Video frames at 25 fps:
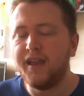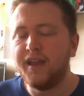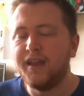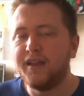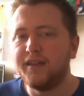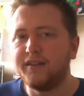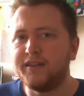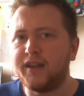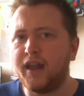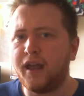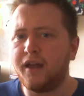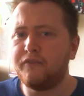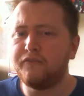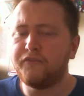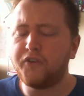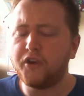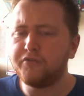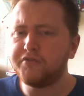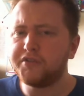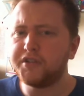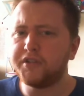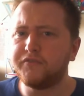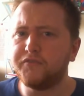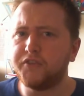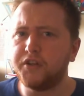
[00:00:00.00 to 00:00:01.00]
Now,
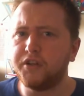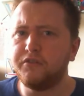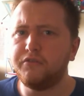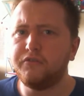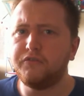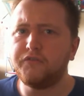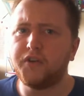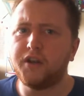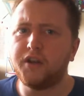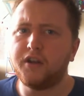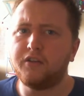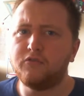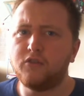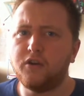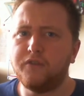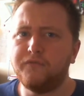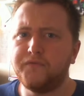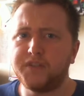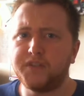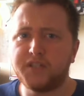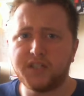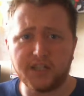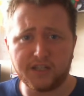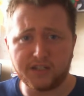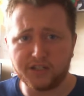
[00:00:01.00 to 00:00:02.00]
those of you that are on
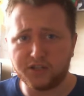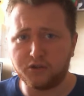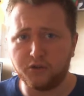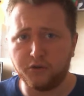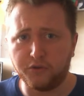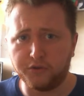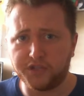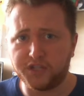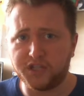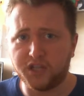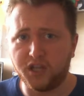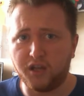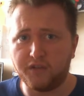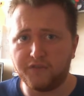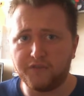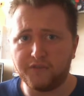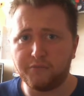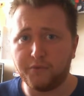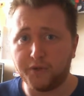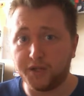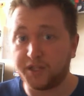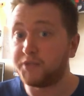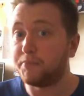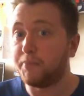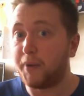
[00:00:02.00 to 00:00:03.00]
the Discord server,
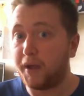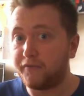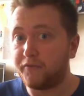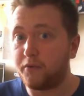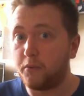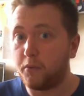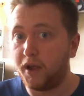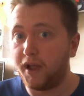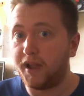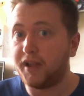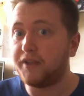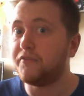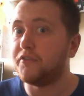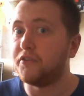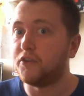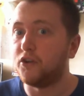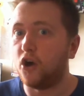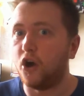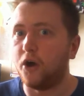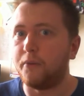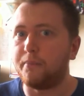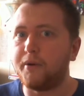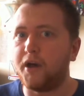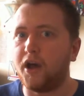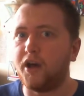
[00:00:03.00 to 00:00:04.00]
which, by the way, if you're
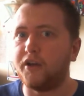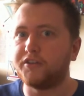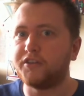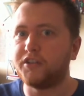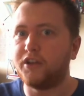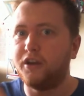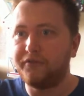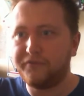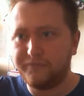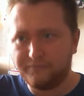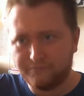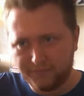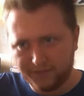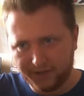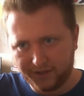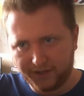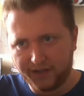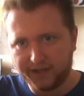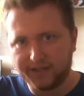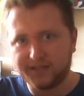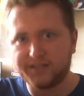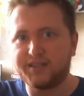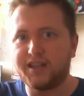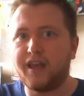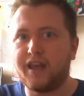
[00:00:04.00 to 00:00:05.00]
not a part of,
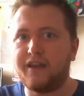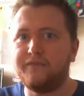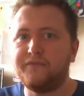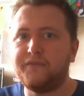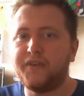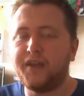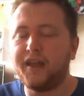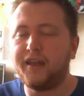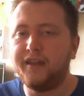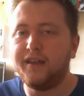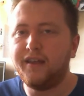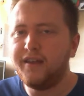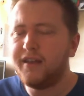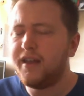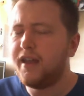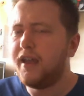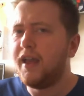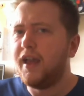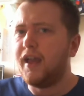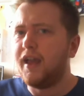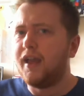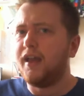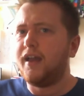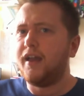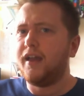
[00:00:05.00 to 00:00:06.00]
links down there,
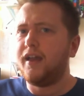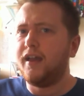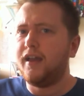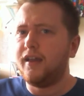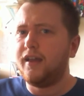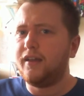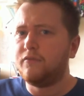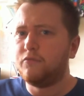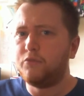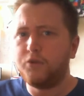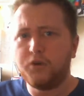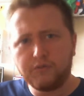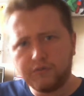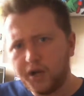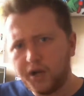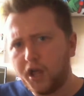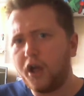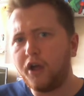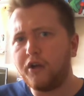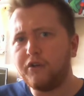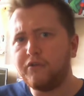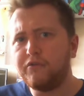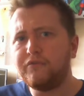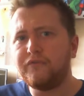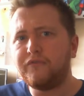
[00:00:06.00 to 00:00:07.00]
will
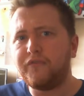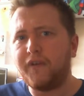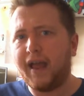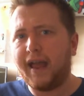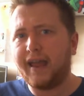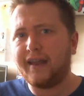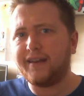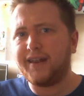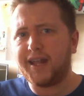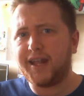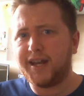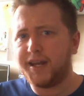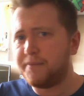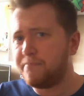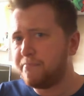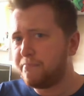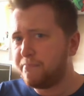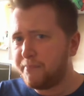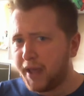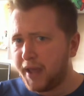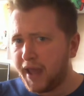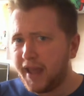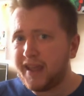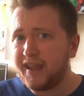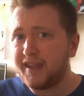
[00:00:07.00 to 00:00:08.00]
know that
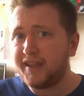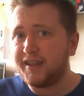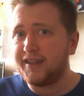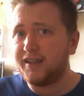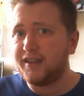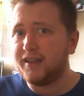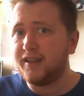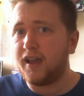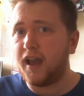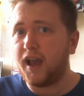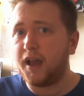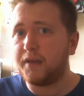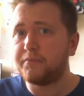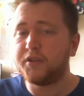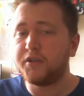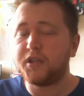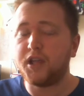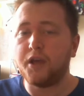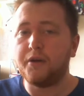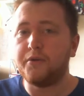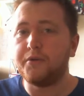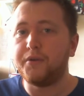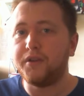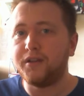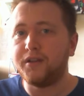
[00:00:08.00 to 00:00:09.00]
in May, I'm
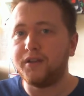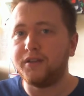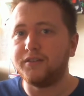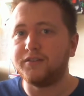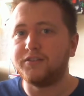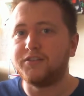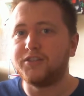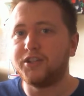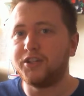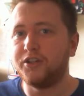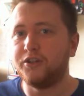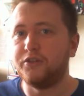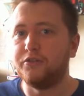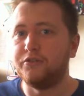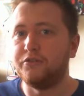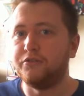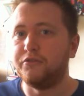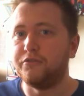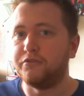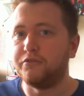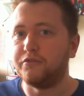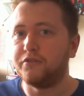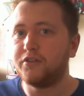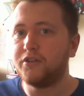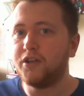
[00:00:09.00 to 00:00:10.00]
going
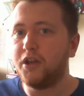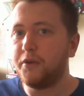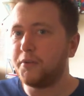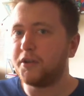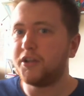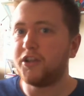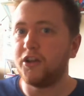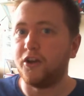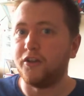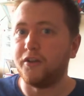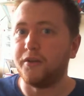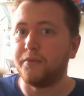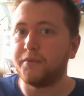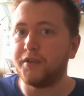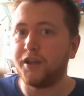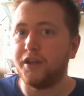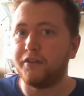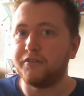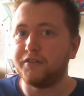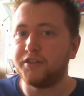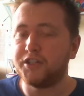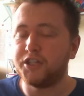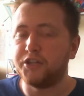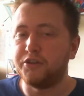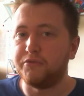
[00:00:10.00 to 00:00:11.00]
to Comic-Con. I'm
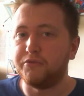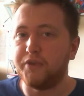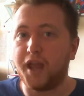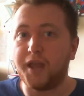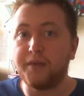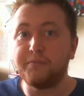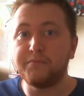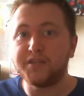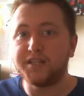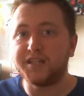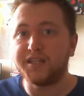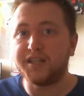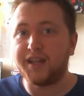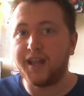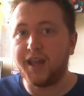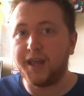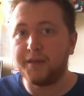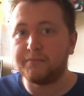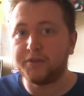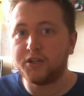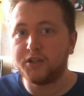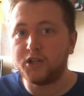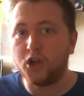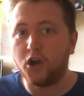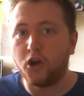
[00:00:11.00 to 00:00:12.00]
going to
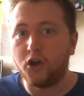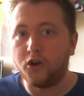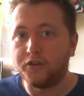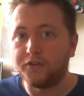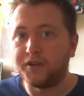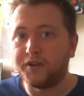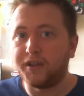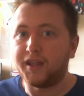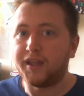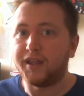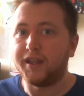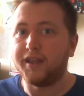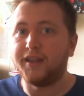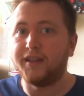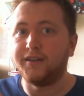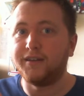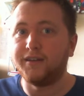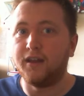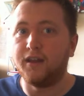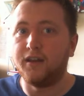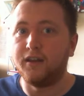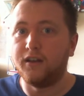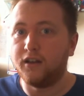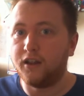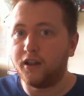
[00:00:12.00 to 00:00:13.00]
MCM Con
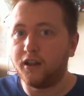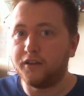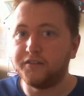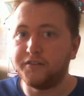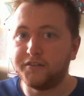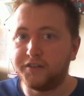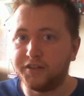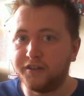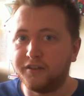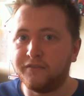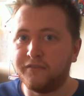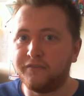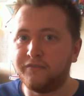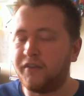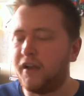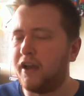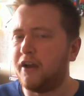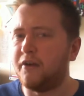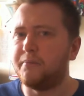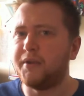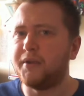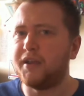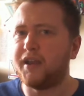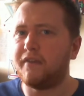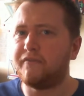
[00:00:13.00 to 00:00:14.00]
in London.
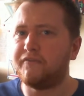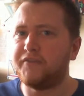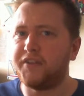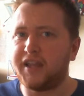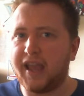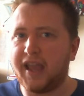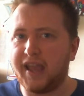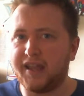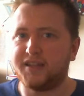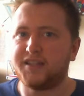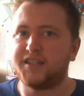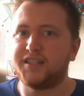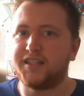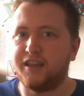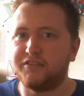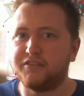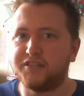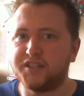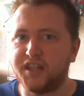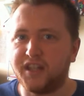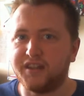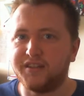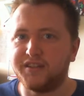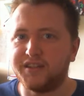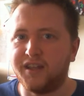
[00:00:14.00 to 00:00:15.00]
That'll be at the XL
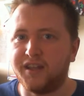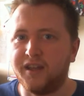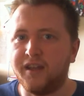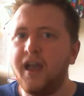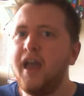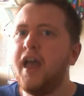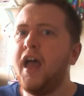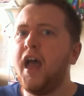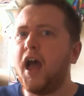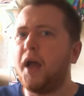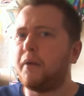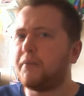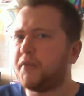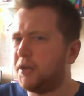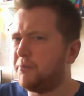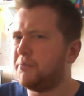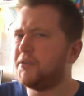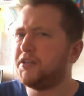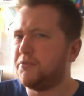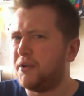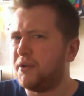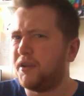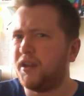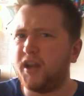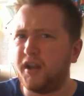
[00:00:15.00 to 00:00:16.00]
Centre. I'm going to be
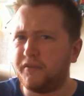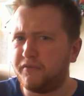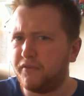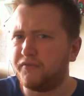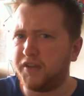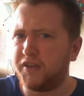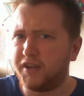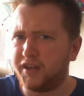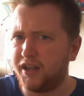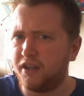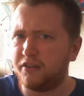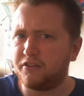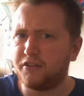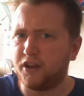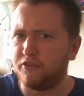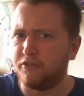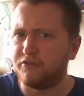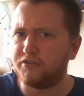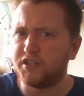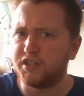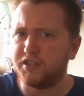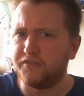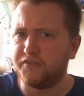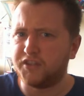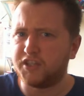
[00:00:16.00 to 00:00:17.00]
doing another video
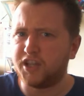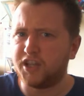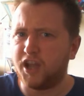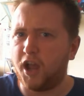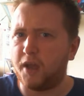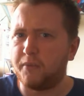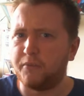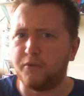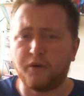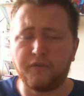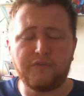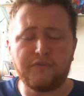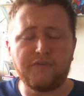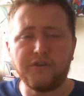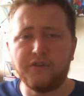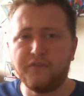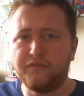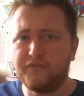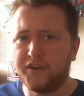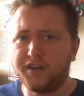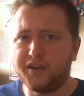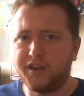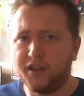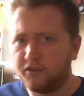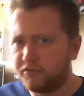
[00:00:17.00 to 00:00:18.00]
closer to the time, or a few
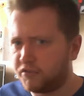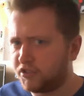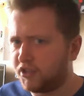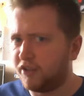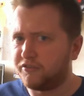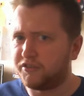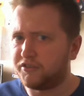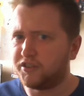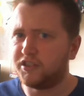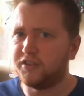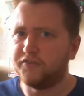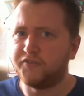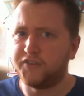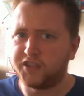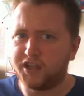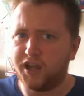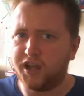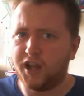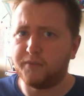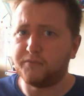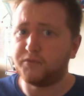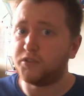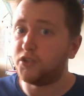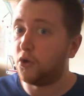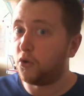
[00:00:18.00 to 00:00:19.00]
videos closer to the
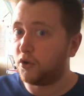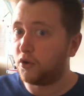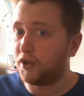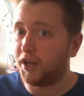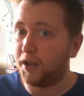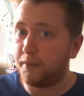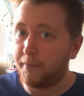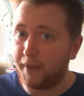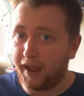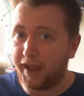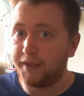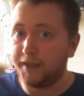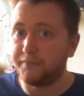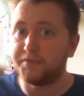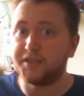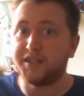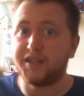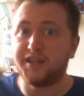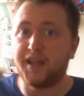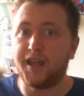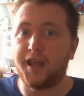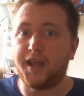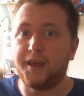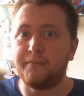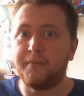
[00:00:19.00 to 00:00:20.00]
time, talking about
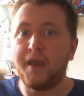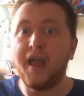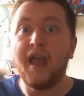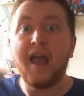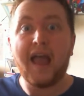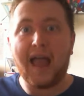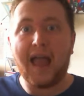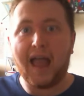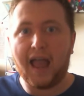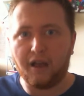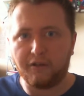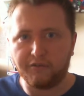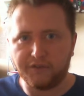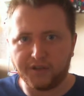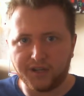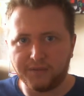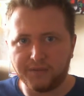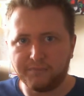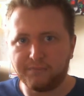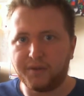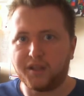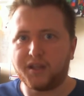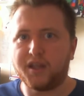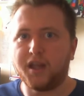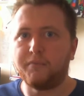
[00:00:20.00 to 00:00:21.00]
MCM, how you
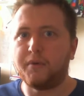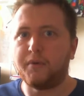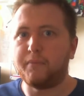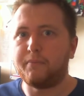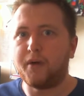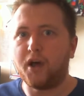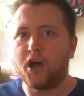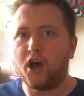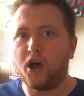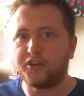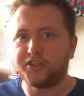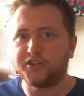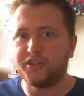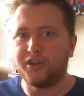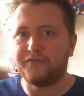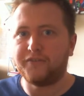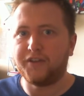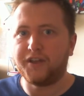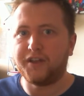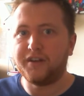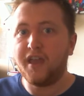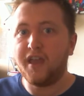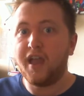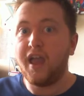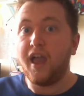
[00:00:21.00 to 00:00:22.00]
can become a part of
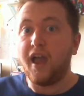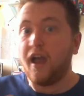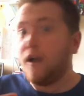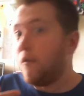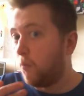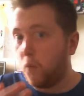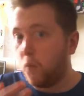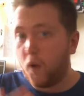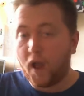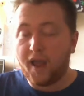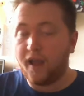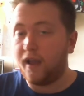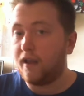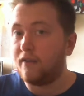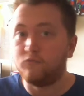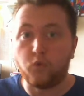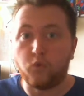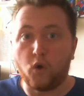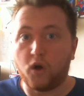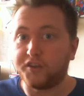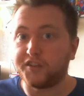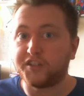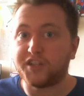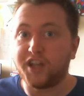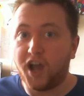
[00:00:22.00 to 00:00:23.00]
it,
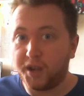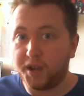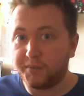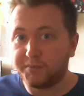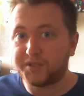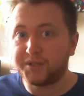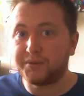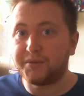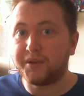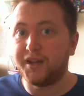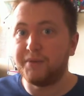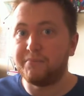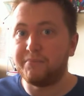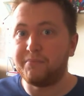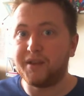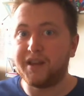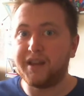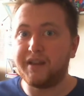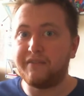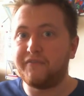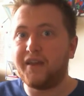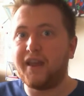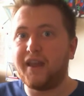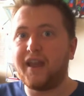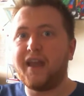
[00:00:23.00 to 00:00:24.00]
what times I'm going to
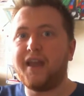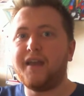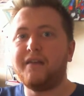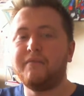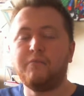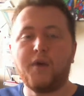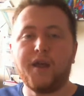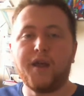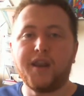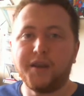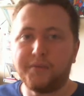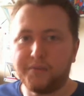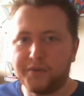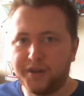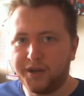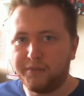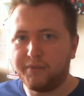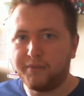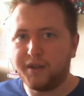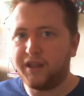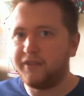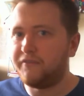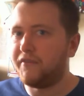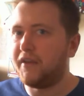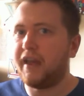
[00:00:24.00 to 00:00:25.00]
be there, when I'm going to
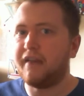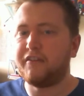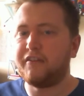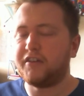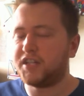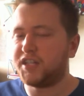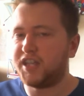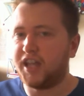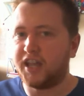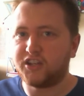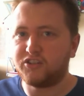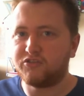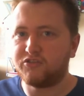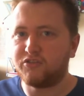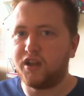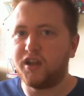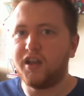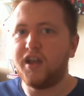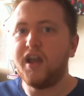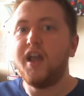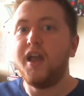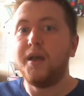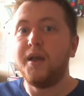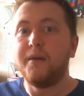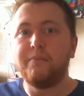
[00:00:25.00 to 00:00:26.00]
be there, etc.
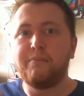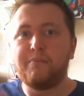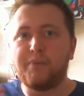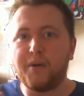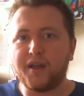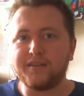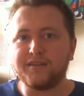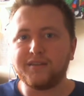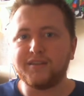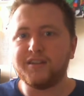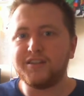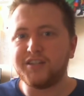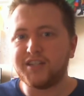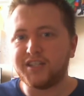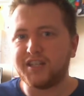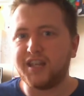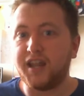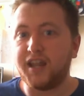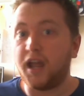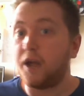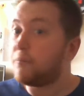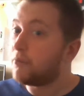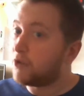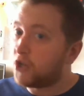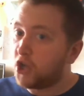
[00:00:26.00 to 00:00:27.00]
But, you
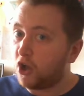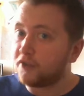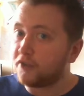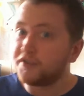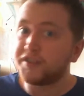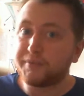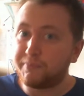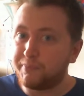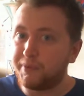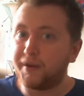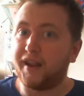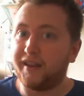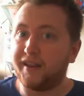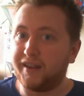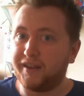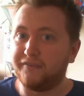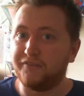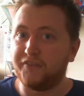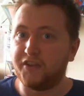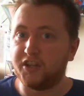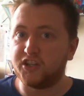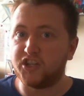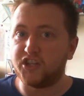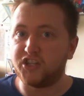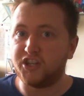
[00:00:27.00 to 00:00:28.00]
see, I'm cosplaying
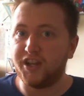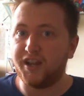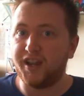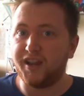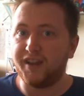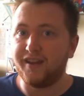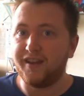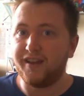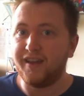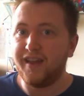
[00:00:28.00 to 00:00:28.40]
this year.